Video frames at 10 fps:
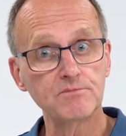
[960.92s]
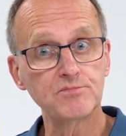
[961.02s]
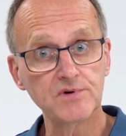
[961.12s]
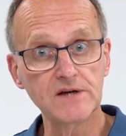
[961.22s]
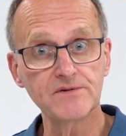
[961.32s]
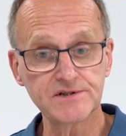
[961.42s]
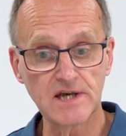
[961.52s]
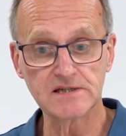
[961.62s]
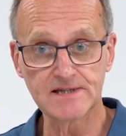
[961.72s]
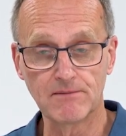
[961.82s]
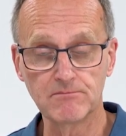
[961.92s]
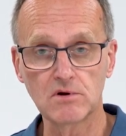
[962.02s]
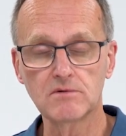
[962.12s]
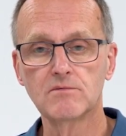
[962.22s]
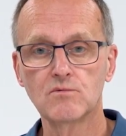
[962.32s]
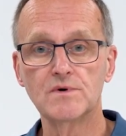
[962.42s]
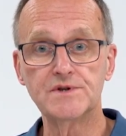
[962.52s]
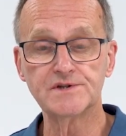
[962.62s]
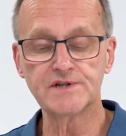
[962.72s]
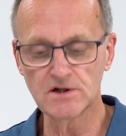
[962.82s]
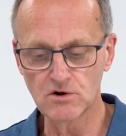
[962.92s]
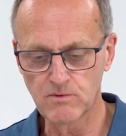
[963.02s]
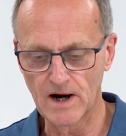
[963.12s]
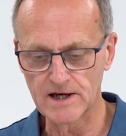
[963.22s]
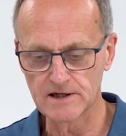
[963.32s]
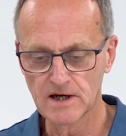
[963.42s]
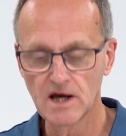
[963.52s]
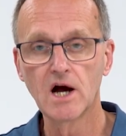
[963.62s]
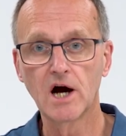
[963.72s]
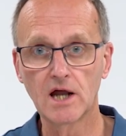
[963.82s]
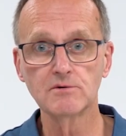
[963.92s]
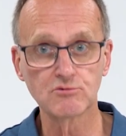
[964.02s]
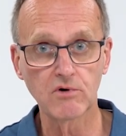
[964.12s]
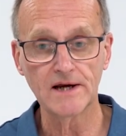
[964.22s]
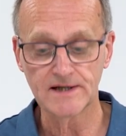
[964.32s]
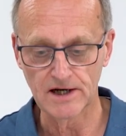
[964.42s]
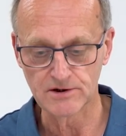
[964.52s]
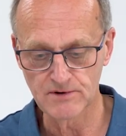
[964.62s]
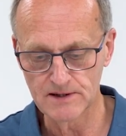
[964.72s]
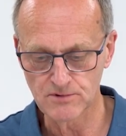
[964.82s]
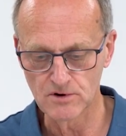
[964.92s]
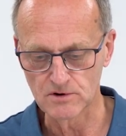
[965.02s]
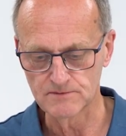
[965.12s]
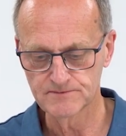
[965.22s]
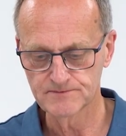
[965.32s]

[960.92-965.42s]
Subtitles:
the previous example with the single wire and our right hand grip rule.